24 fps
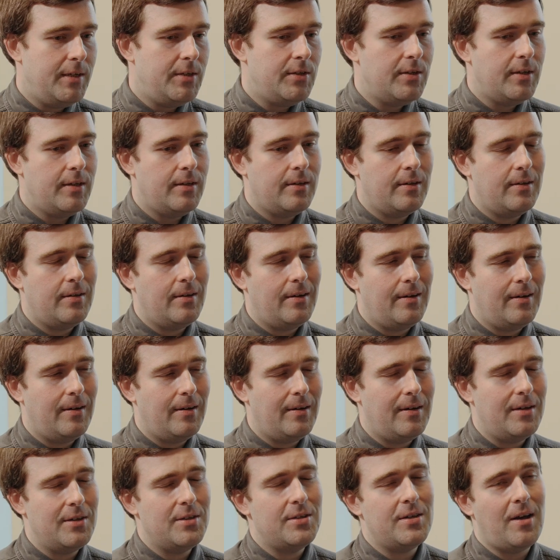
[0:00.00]
Is it
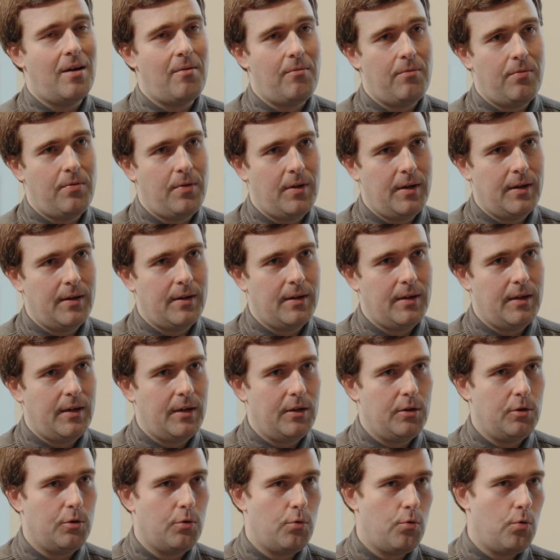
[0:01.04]
something
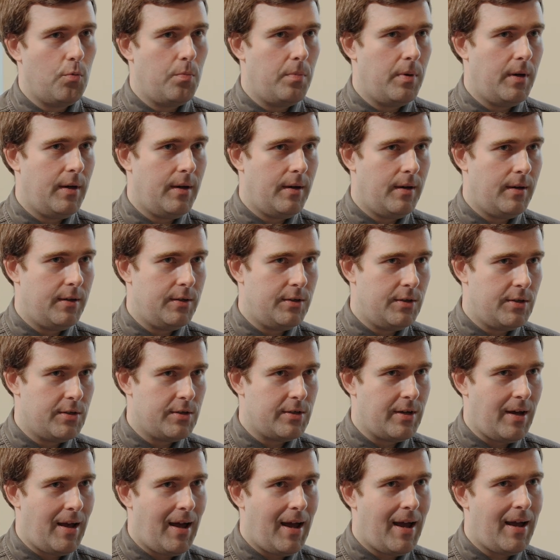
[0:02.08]
in Ruby
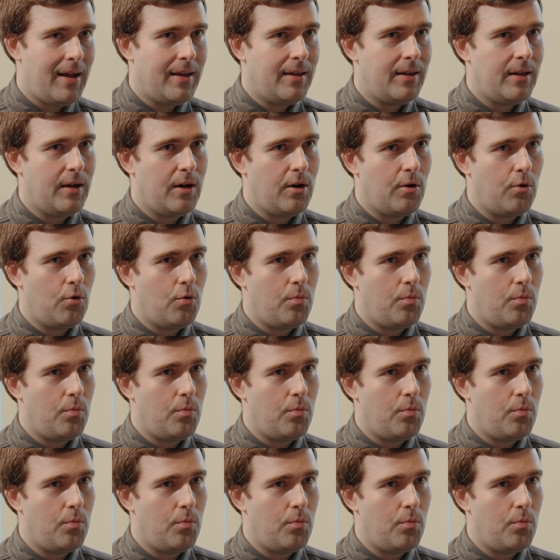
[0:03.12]
design,